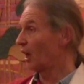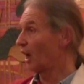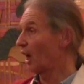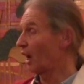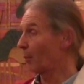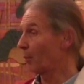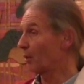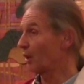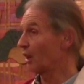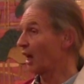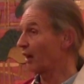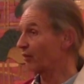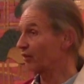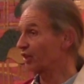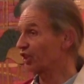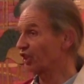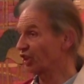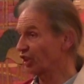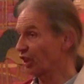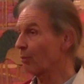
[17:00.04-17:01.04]
I'm going to have
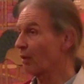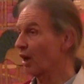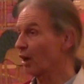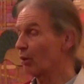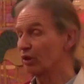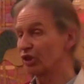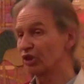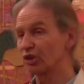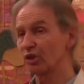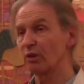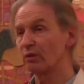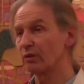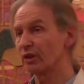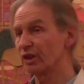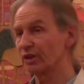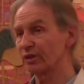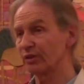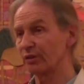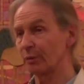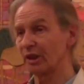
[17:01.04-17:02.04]
to somehow resolve
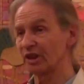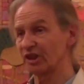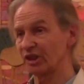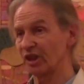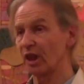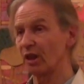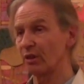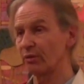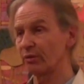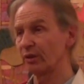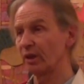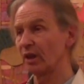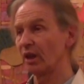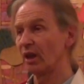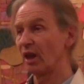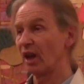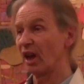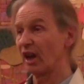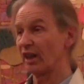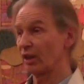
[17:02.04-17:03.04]
this for myself.
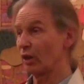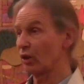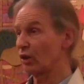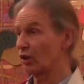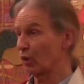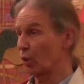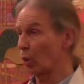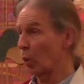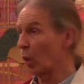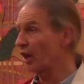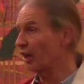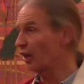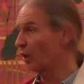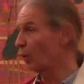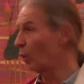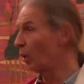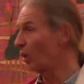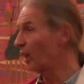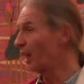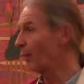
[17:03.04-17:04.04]
I didn't quite know
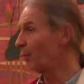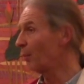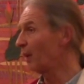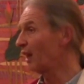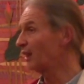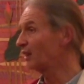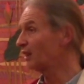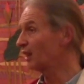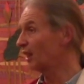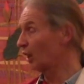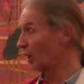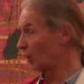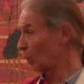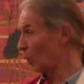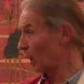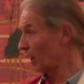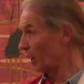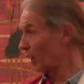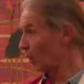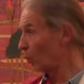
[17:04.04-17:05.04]
what that meant. I didn't
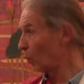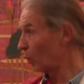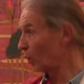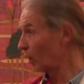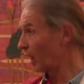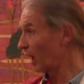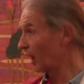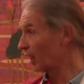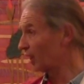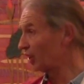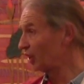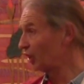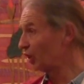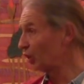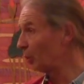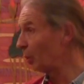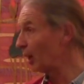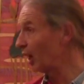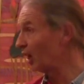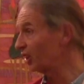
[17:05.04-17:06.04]
quite know what I could
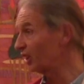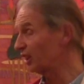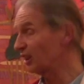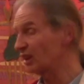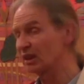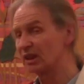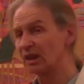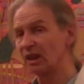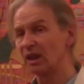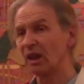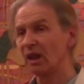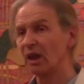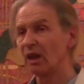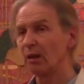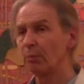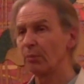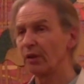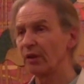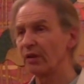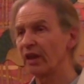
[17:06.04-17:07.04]
do about it.
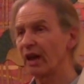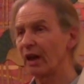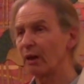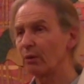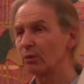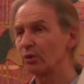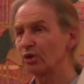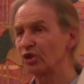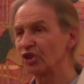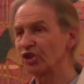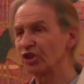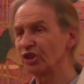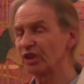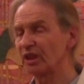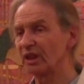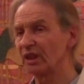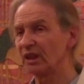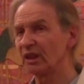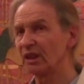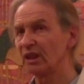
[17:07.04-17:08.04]
But that was
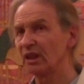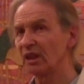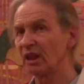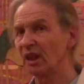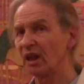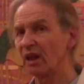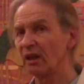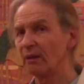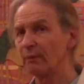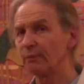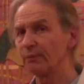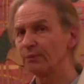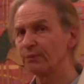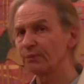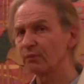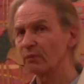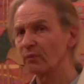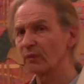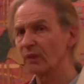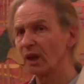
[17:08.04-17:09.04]
the
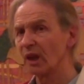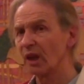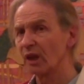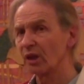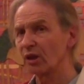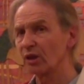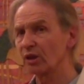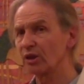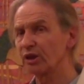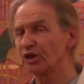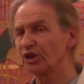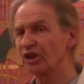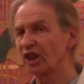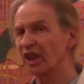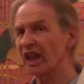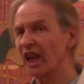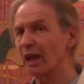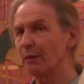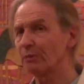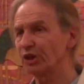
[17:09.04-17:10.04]
conclusion I
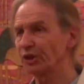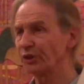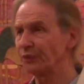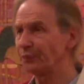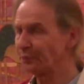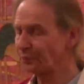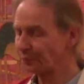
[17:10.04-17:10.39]
came to.